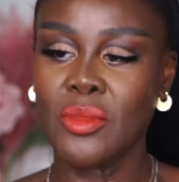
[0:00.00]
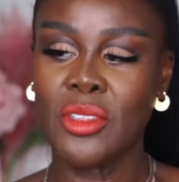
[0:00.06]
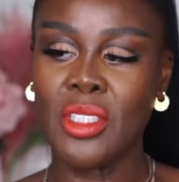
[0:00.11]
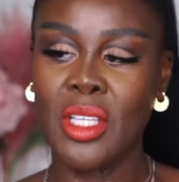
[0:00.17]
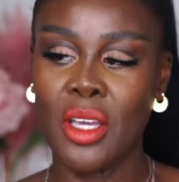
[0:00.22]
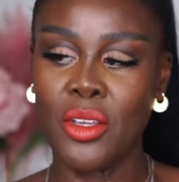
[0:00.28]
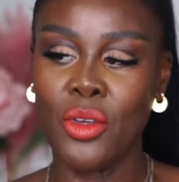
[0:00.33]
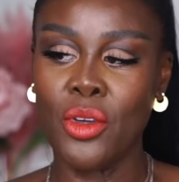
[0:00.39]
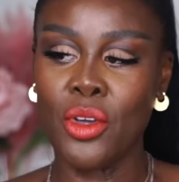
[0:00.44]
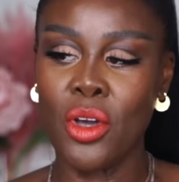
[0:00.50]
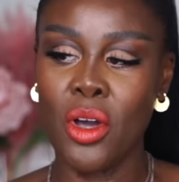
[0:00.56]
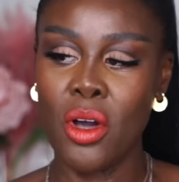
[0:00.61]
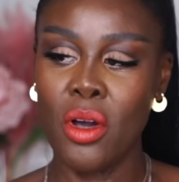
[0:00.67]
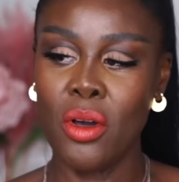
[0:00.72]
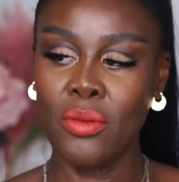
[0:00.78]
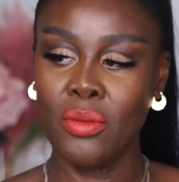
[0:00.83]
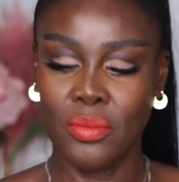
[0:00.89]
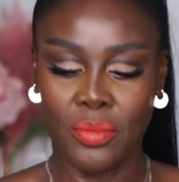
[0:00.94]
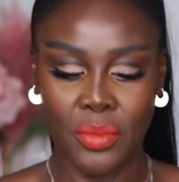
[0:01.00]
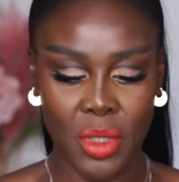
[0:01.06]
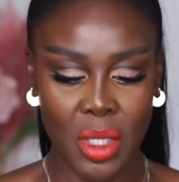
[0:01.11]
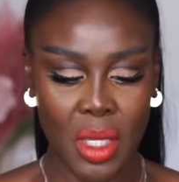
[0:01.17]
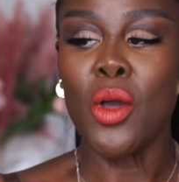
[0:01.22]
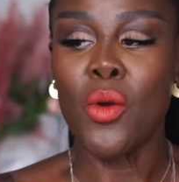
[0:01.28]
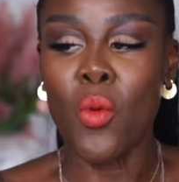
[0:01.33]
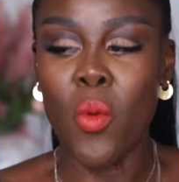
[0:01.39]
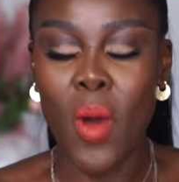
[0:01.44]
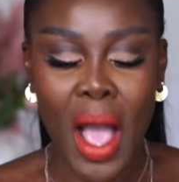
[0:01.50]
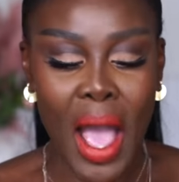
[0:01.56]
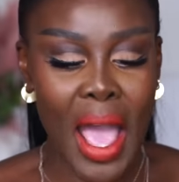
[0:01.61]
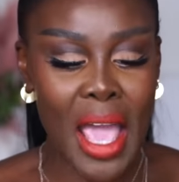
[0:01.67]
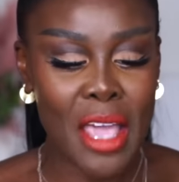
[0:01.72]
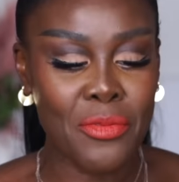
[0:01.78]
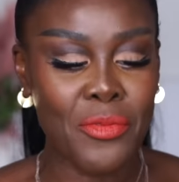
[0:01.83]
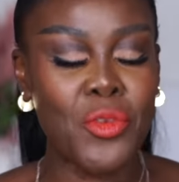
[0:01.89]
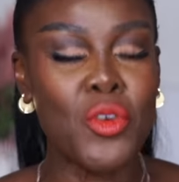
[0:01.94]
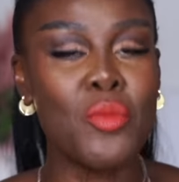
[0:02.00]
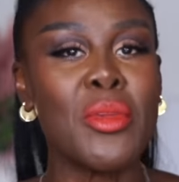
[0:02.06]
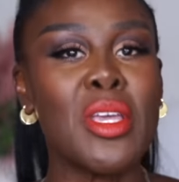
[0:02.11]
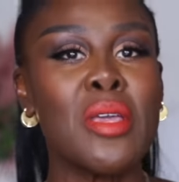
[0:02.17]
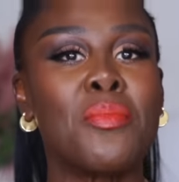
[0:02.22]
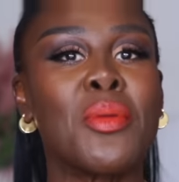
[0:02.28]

There you go. Why for me?